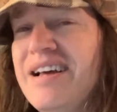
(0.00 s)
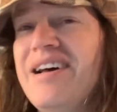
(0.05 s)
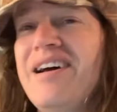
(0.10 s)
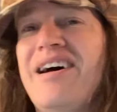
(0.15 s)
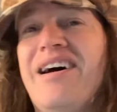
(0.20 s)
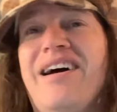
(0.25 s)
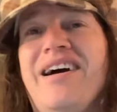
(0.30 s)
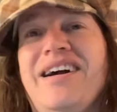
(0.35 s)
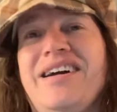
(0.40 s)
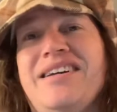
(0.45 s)

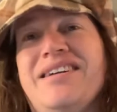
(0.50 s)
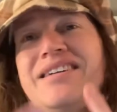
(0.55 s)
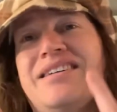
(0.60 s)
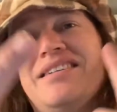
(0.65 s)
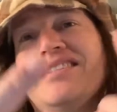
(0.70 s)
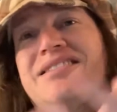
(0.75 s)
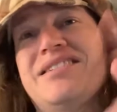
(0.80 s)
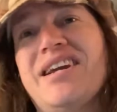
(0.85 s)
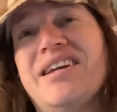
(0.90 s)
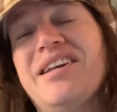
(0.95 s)
All right,
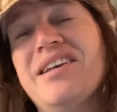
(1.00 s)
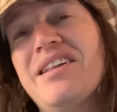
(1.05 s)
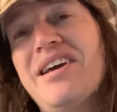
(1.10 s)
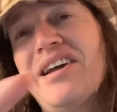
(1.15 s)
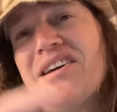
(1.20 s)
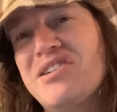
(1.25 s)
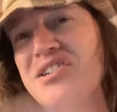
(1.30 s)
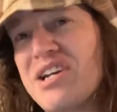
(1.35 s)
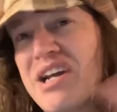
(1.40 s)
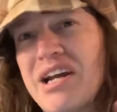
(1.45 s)
check you
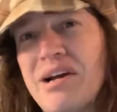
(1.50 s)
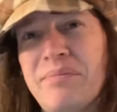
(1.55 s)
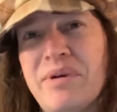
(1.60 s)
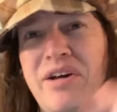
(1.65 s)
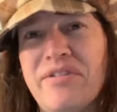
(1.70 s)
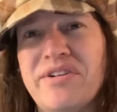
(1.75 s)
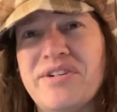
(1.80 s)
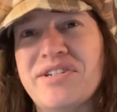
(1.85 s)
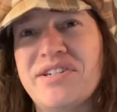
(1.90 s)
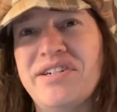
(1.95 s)
later. Check out my
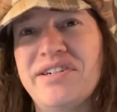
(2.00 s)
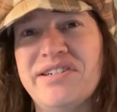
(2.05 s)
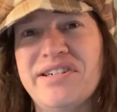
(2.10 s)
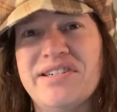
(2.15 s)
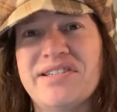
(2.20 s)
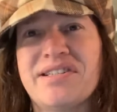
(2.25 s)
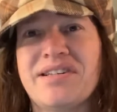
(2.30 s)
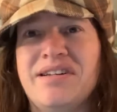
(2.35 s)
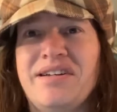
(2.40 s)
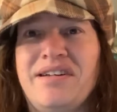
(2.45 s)
other series.